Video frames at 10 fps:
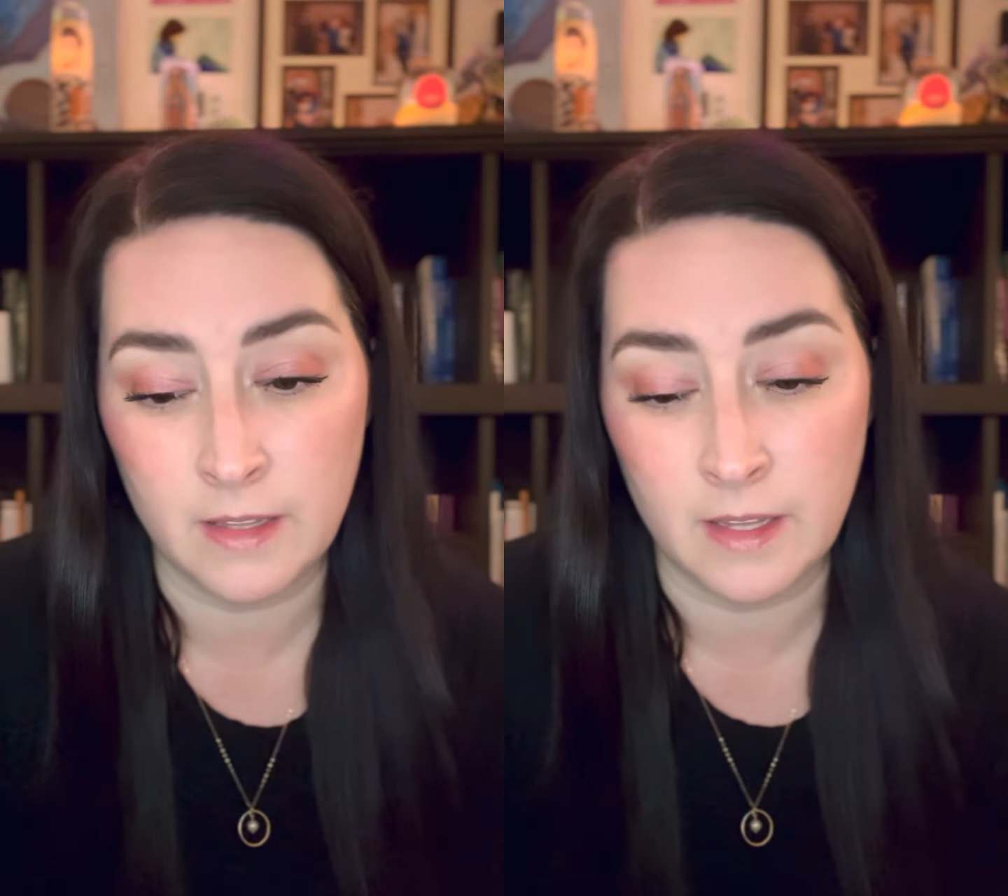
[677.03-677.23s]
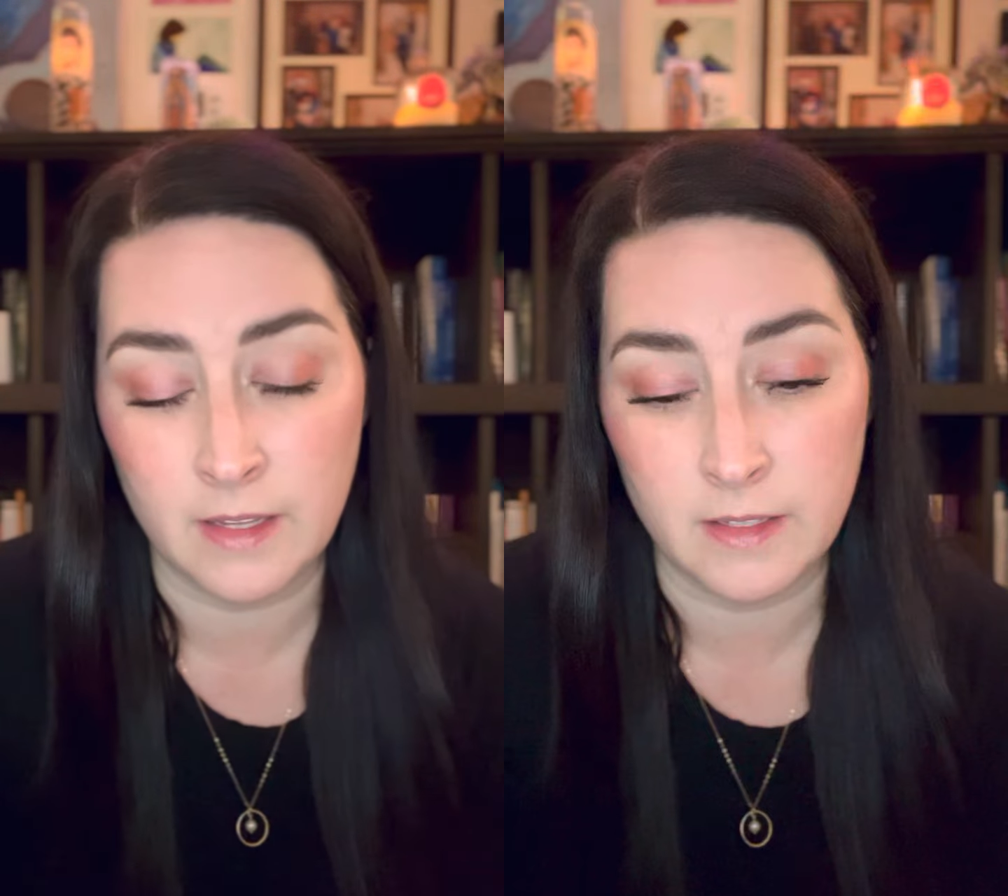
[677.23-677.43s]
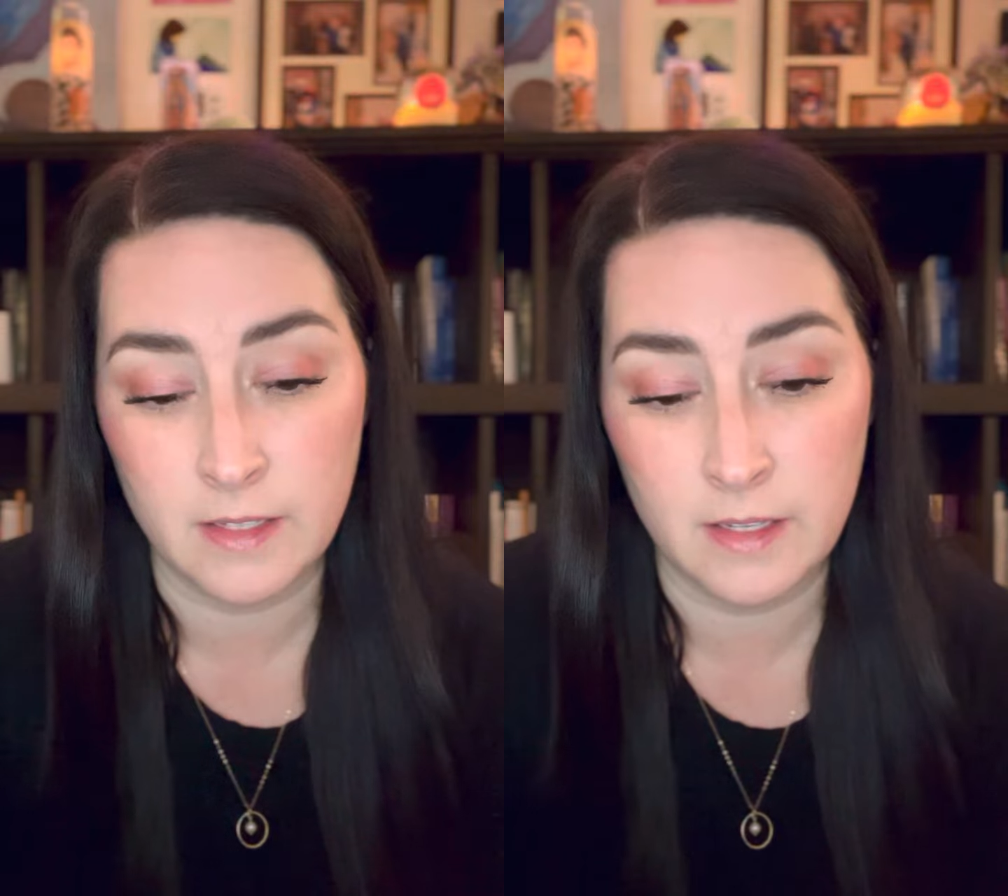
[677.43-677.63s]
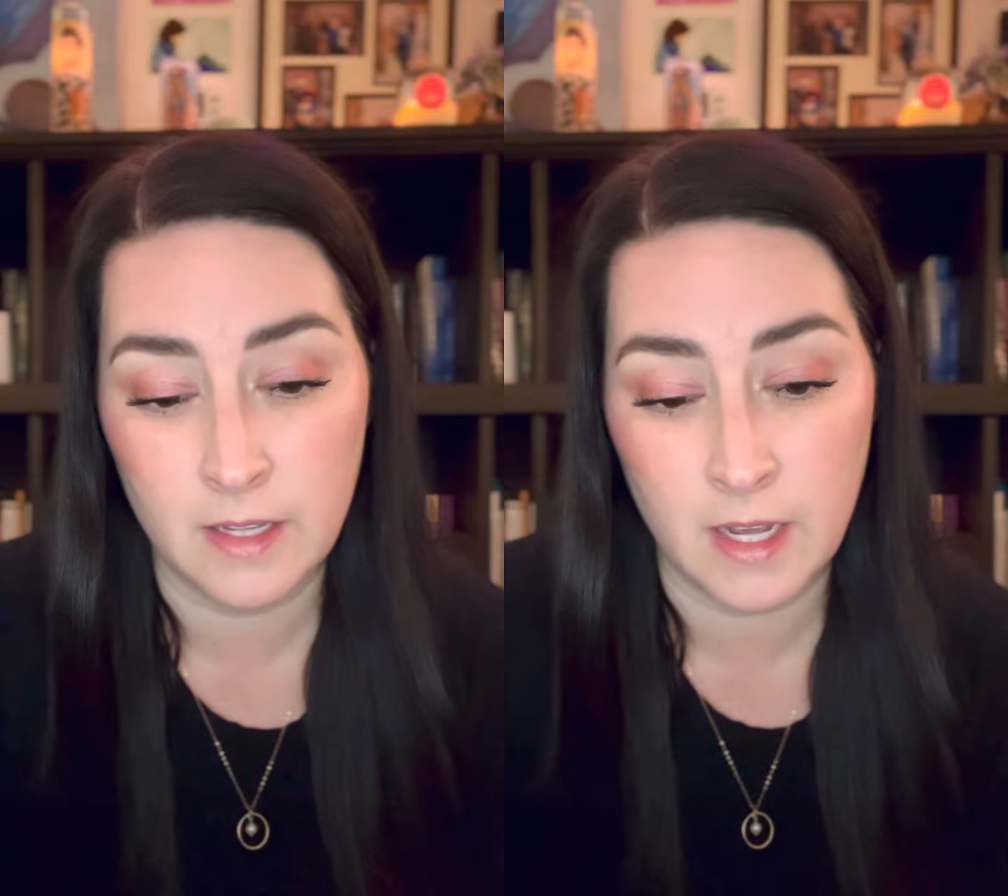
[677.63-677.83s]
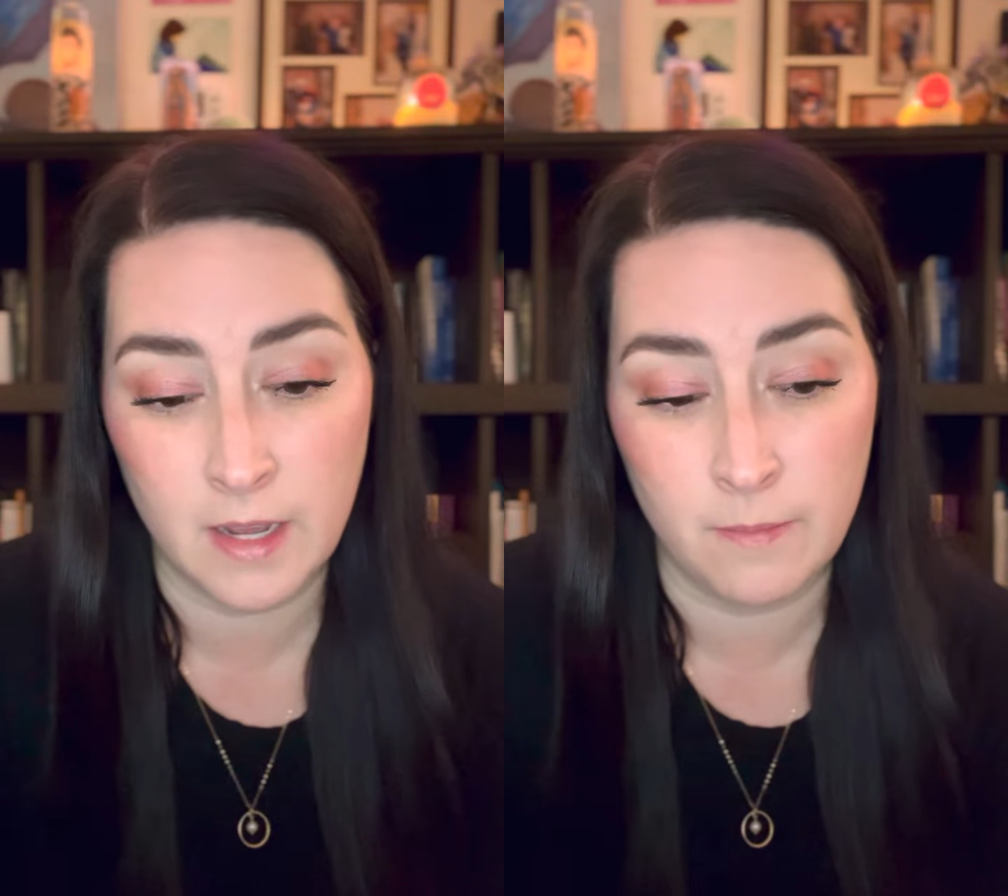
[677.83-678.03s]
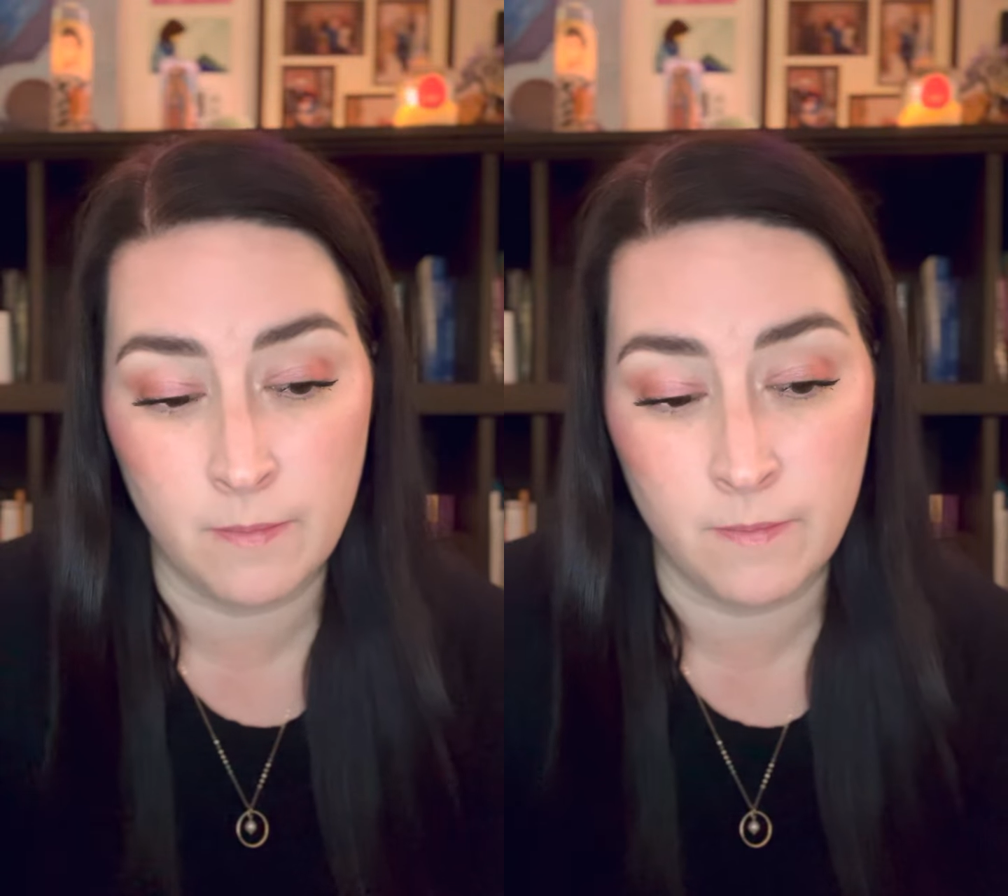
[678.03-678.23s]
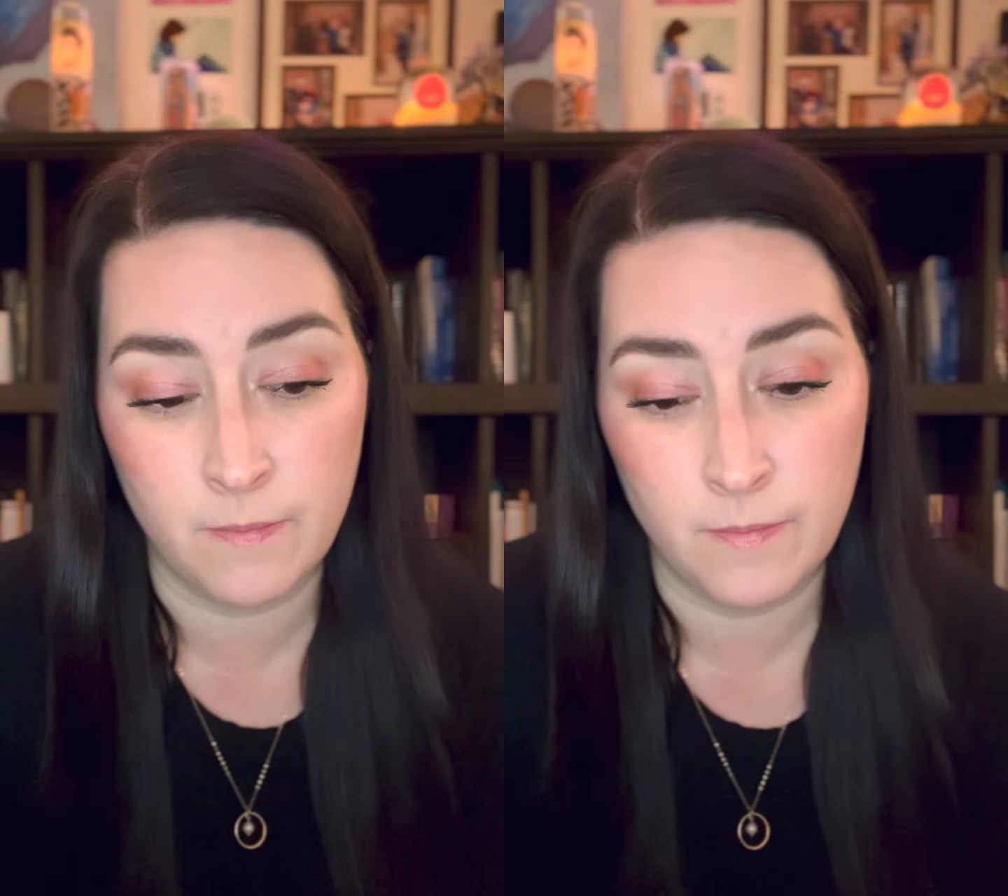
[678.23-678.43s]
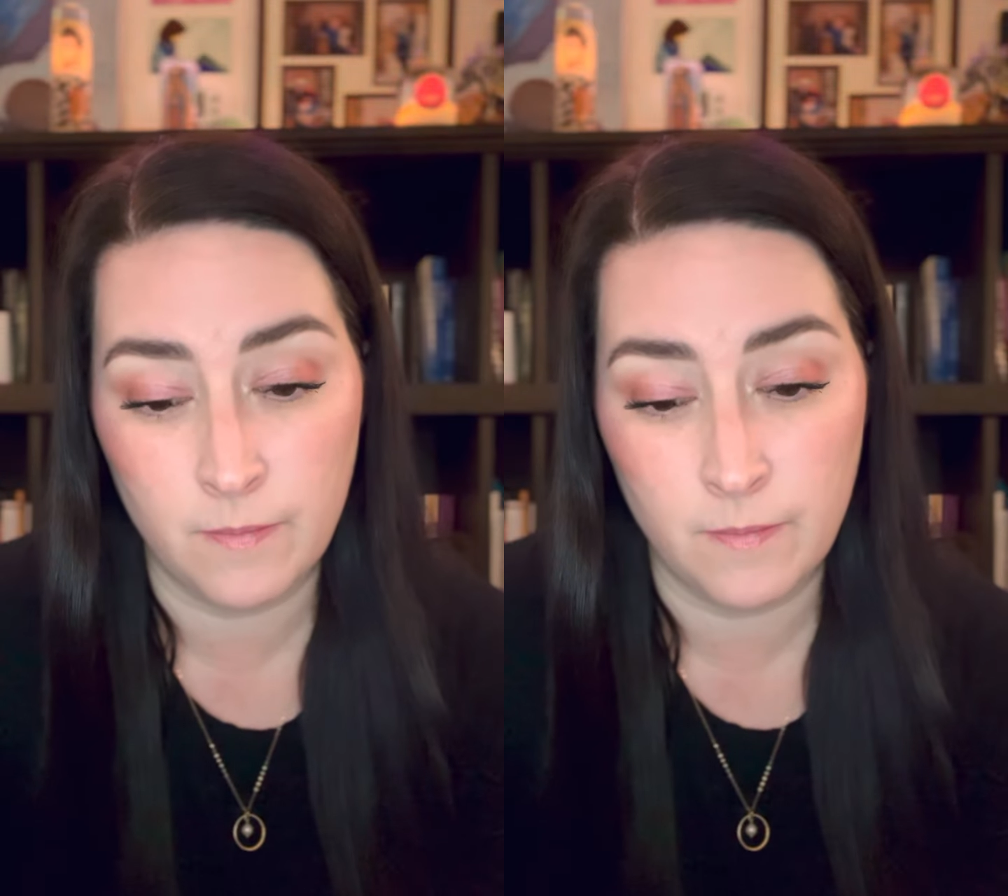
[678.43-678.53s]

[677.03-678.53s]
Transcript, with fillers: that um,